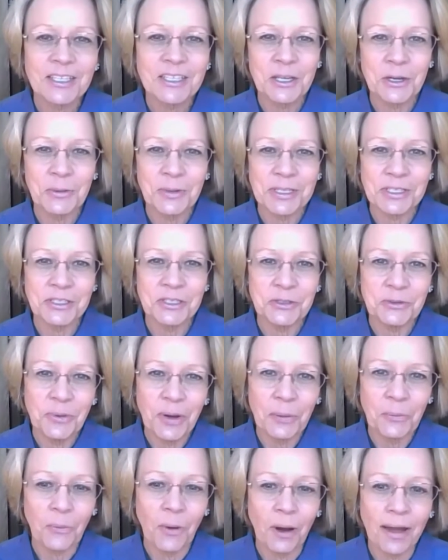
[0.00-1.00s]
So at
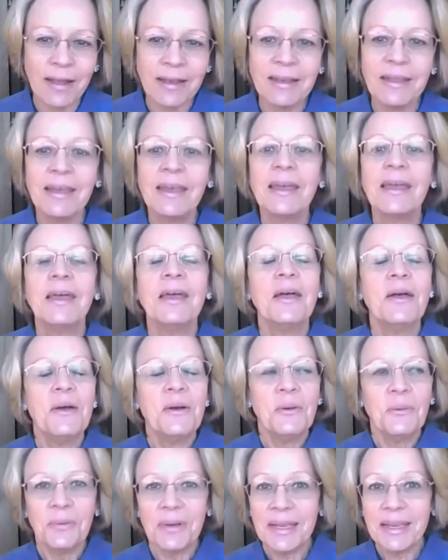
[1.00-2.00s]
211,
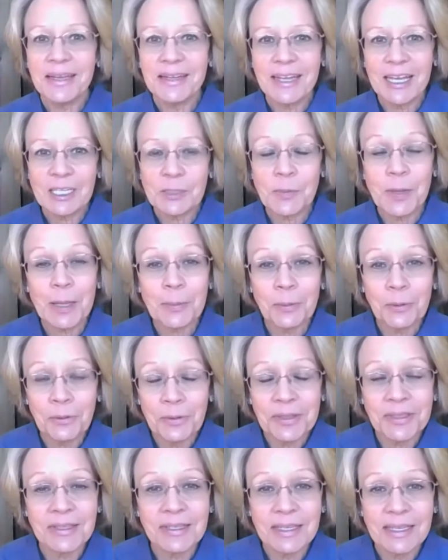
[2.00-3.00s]
we connect people
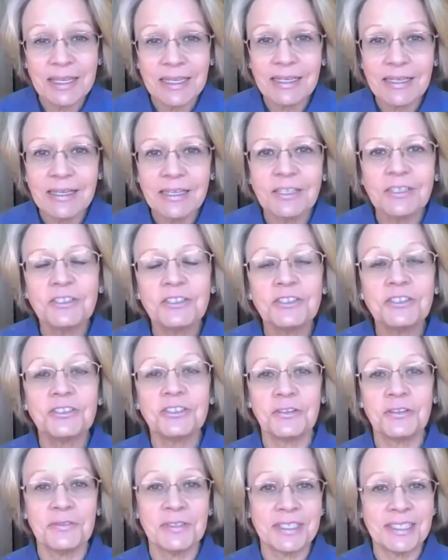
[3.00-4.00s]
with a need to
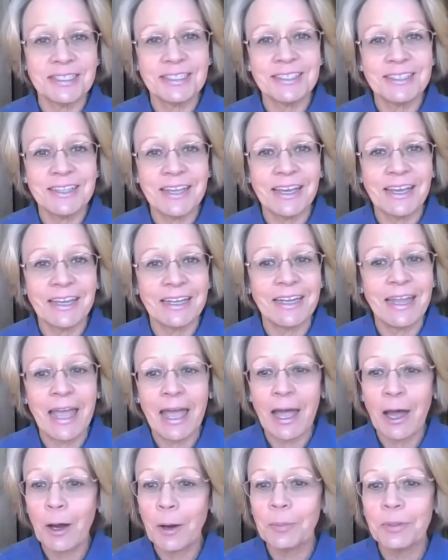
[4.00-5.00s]
services that can
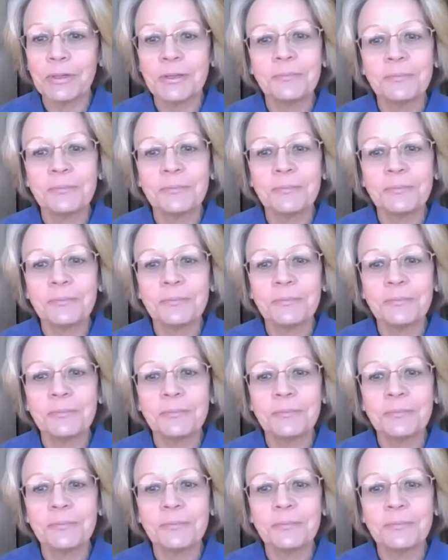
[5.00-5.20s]
help.